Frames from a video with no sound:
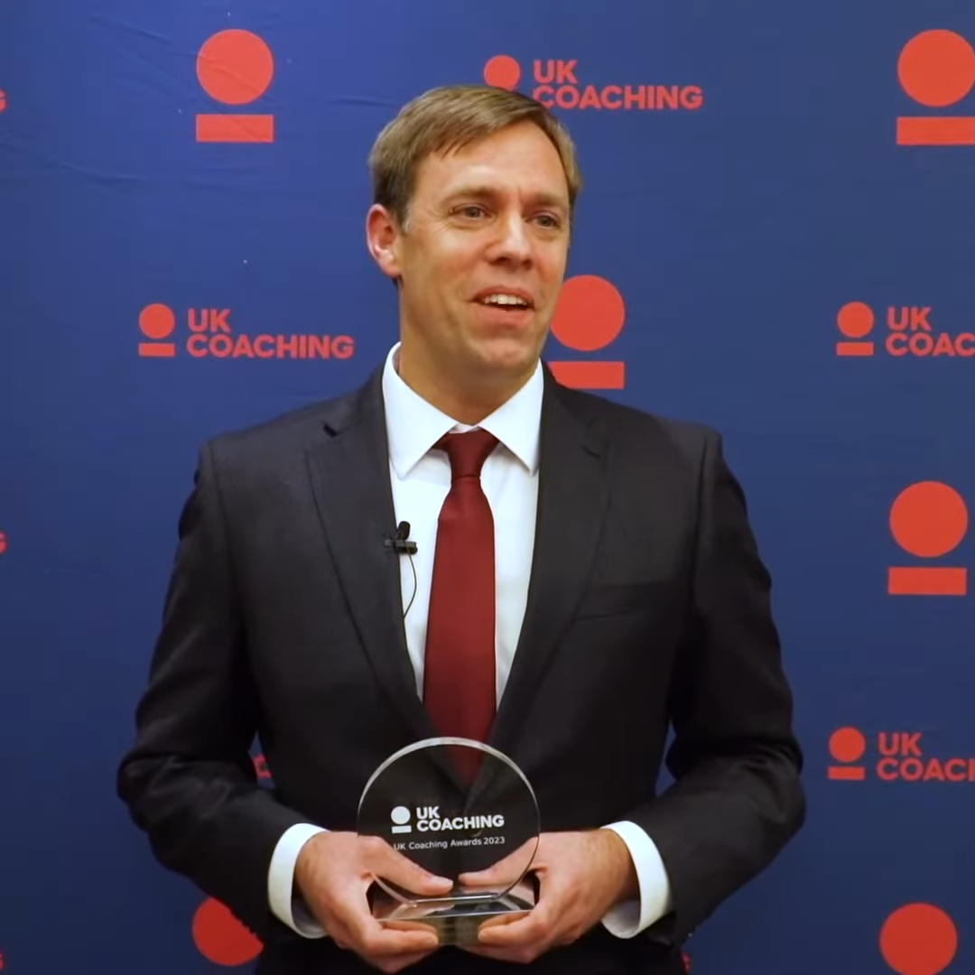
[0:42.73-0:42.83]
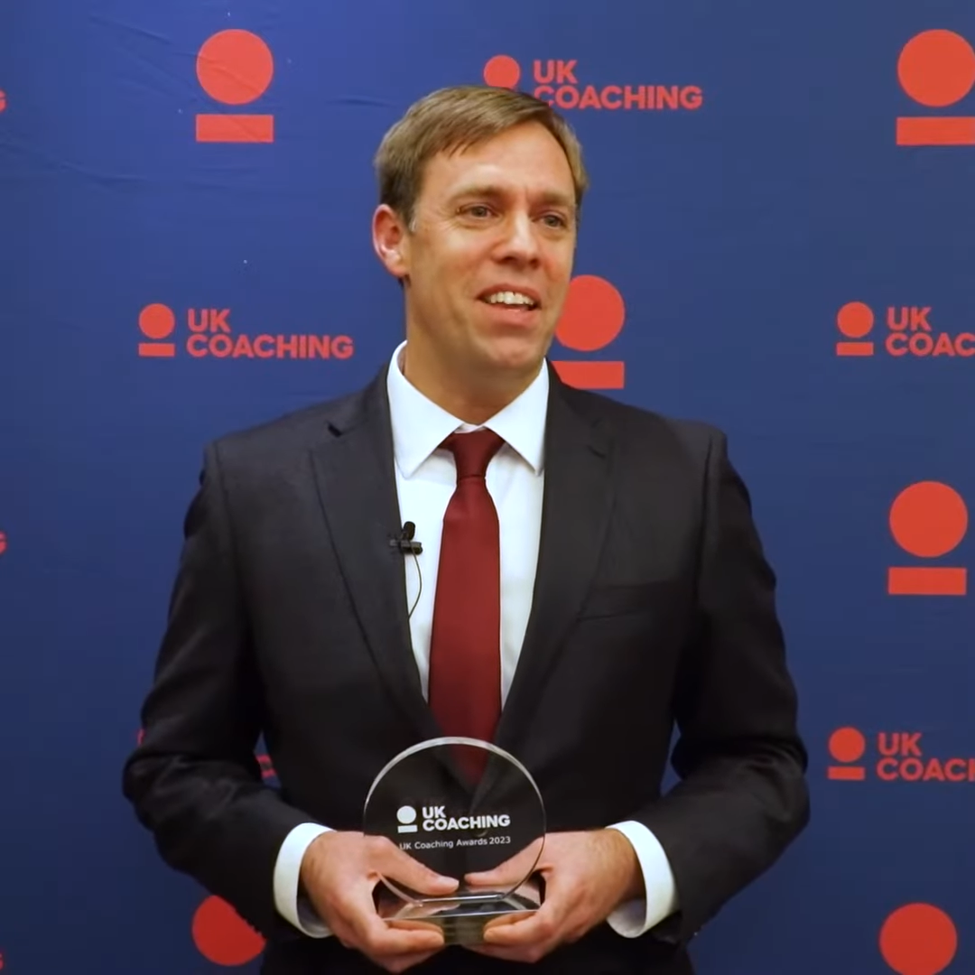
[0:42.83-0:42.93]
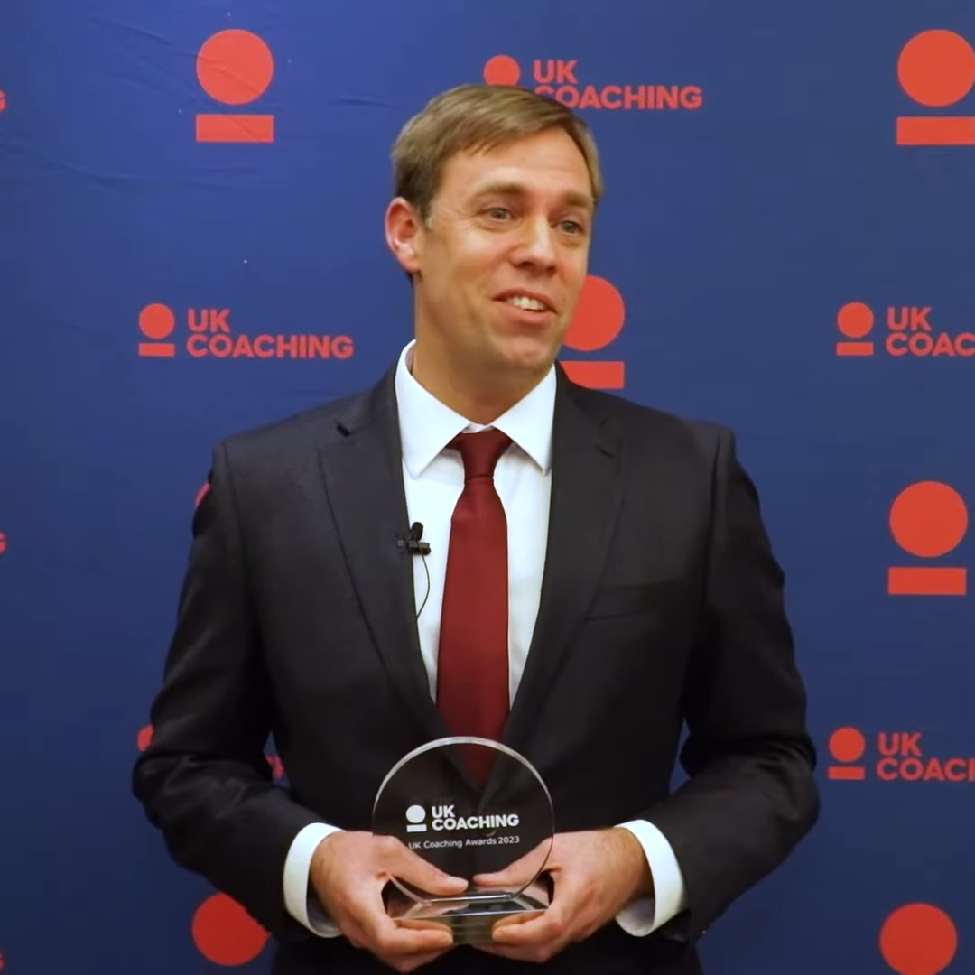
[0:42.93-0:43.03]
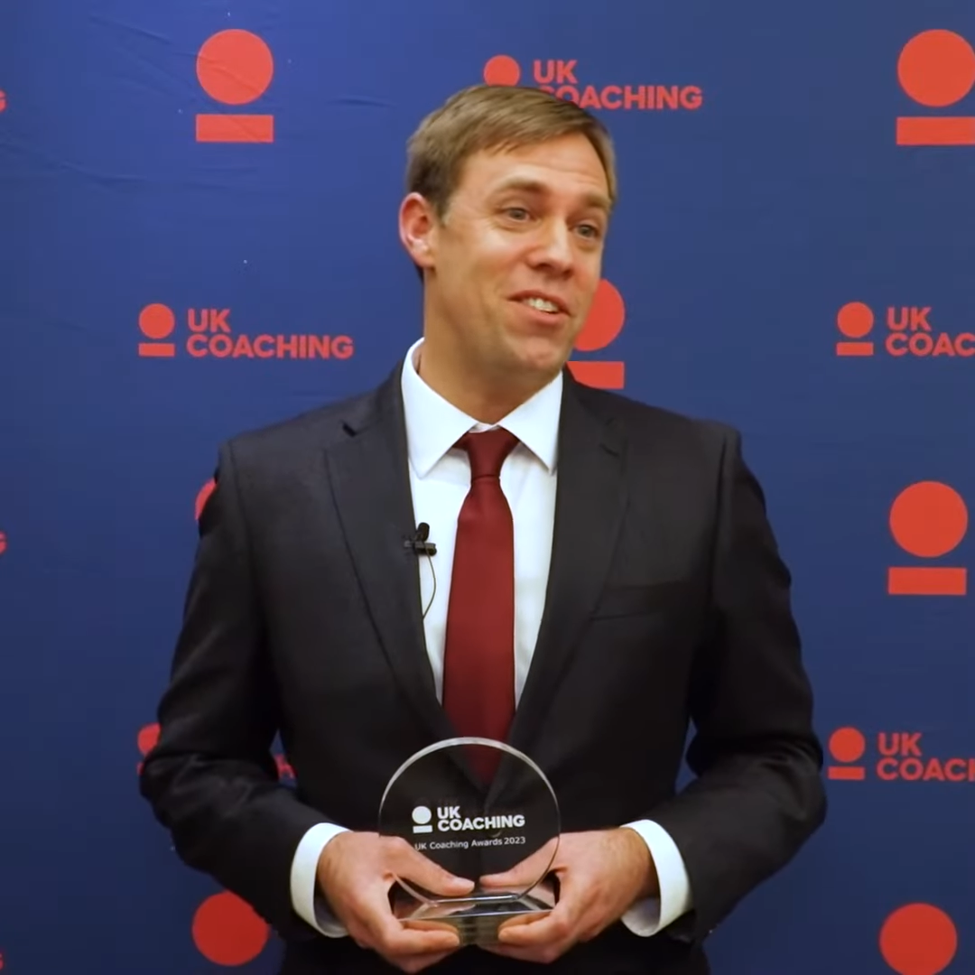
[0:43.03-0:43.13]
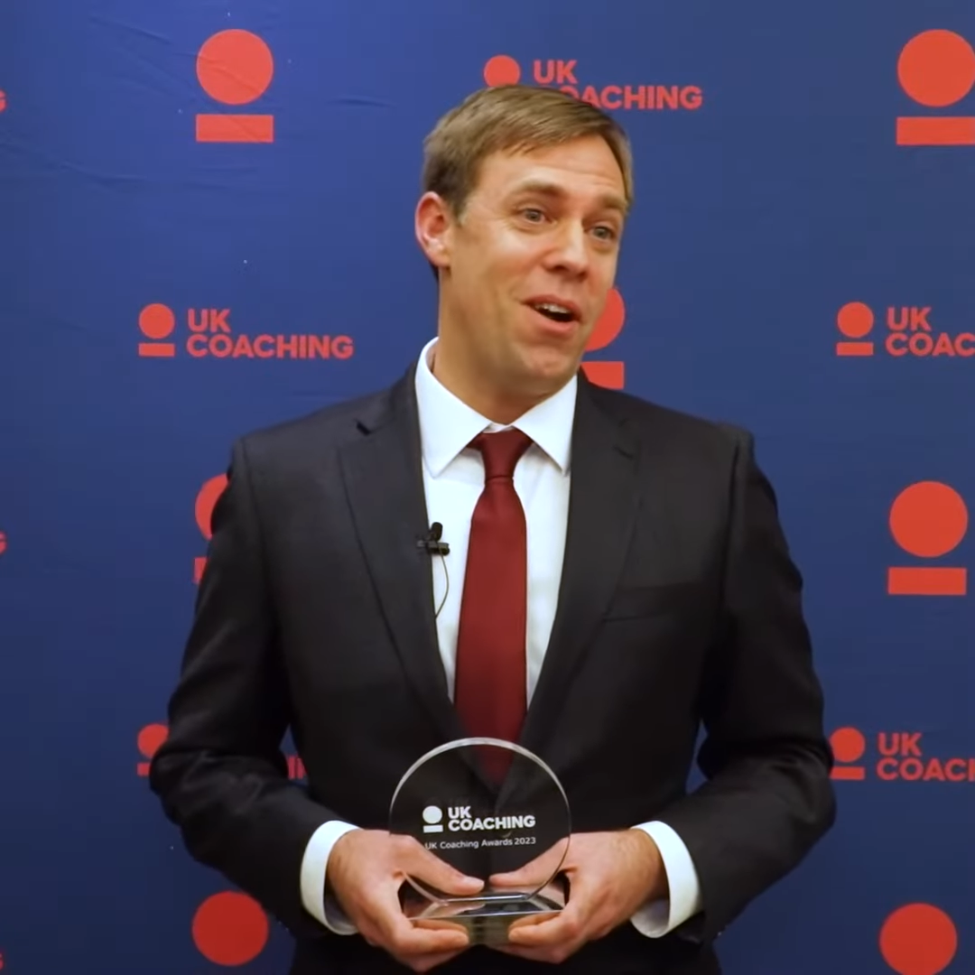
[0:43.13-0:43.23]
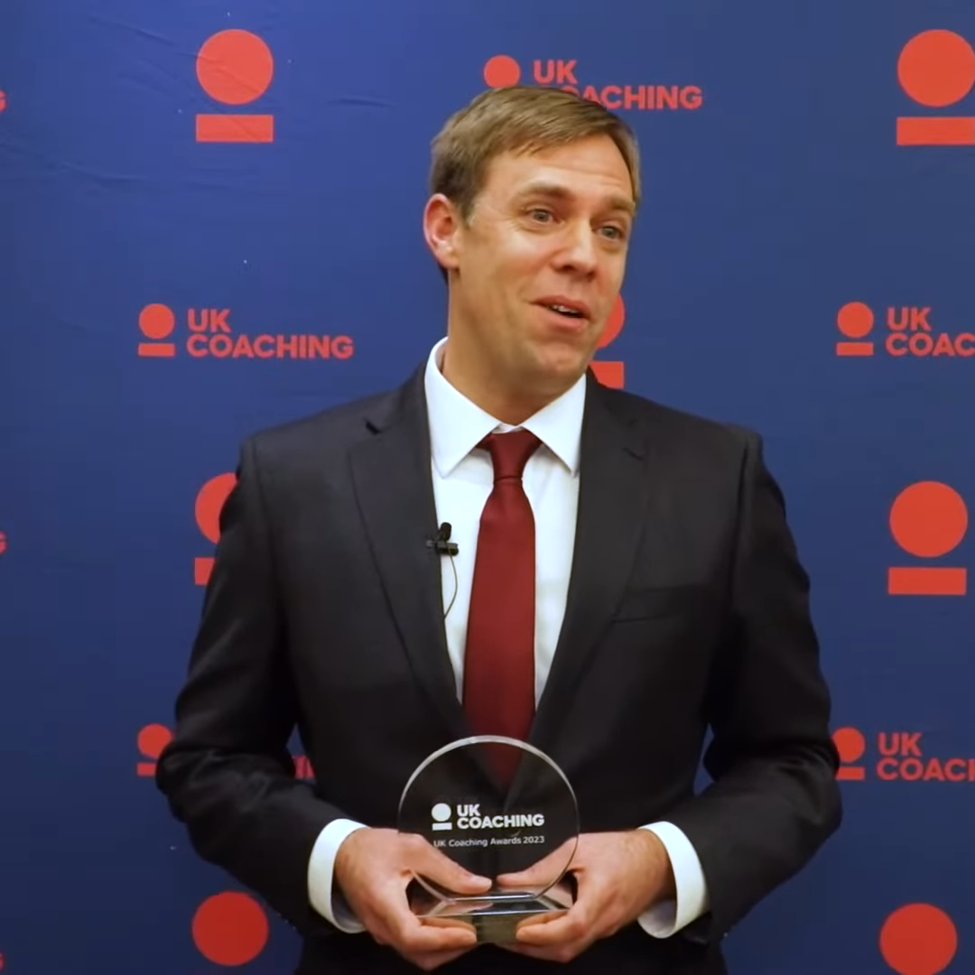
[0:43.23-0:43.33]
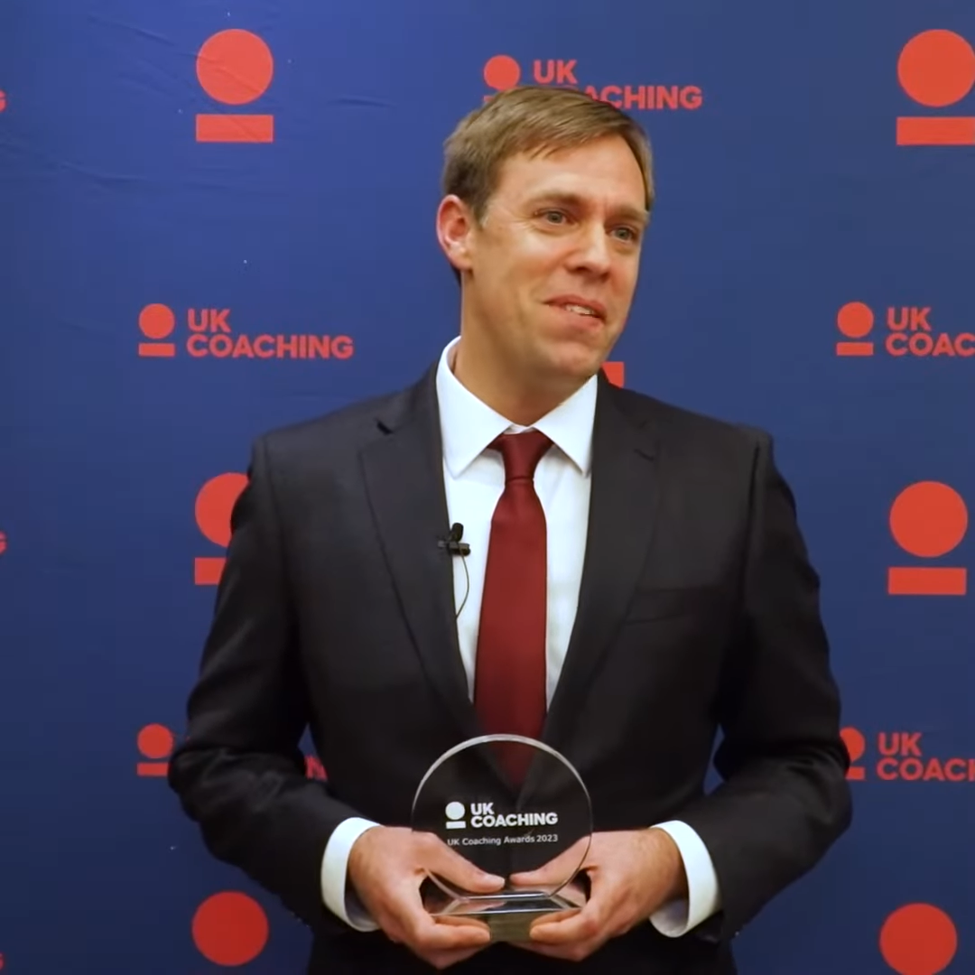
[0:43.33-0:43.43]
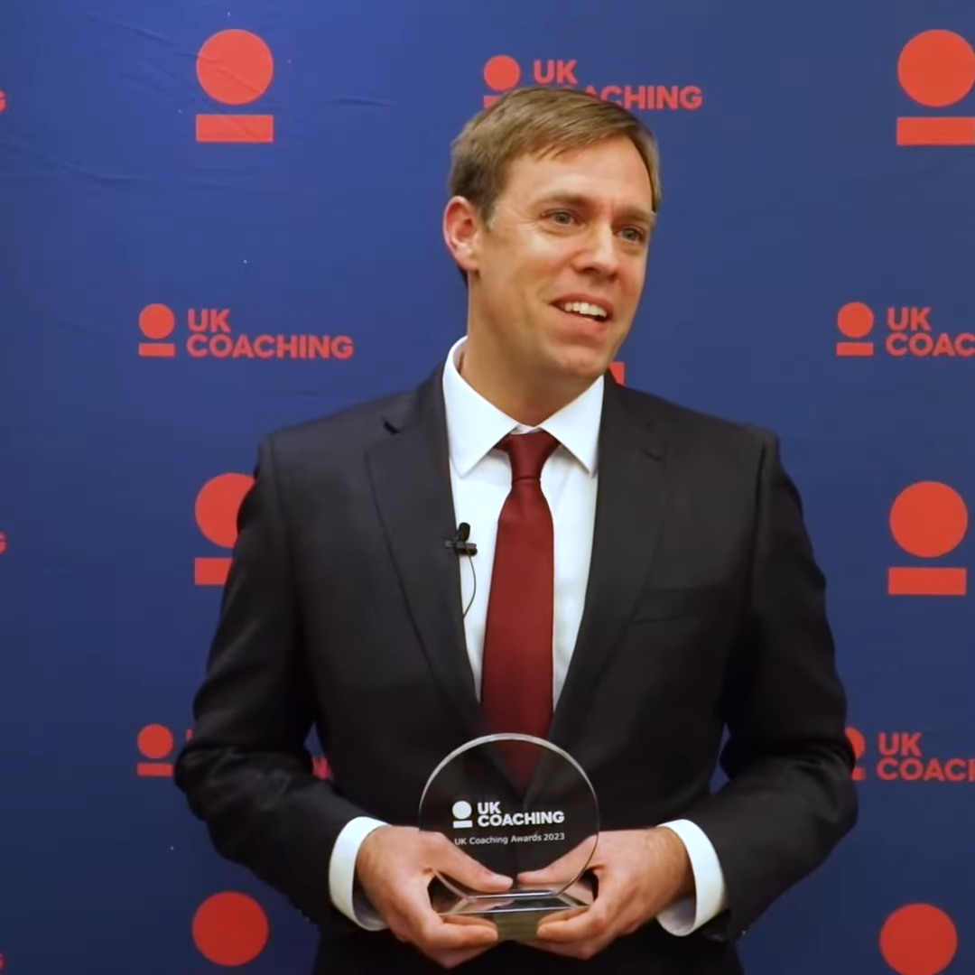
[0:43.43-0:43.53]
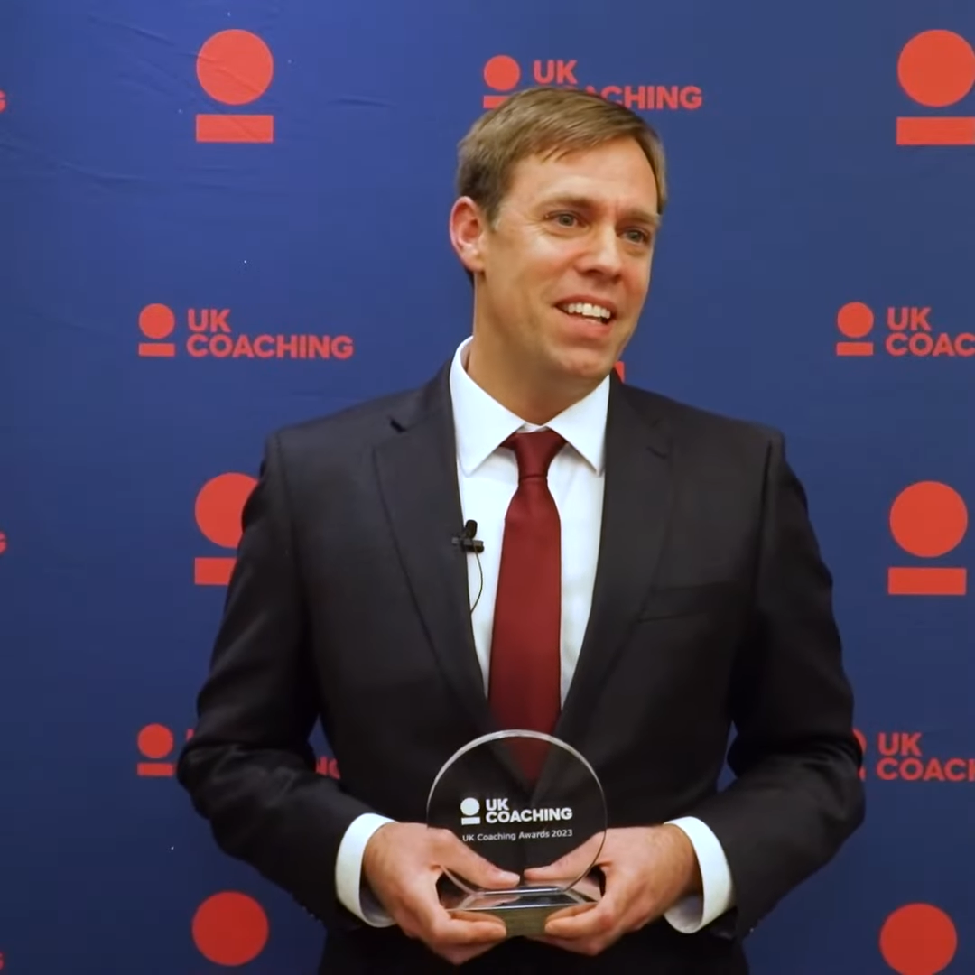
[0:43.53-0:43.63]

is a job.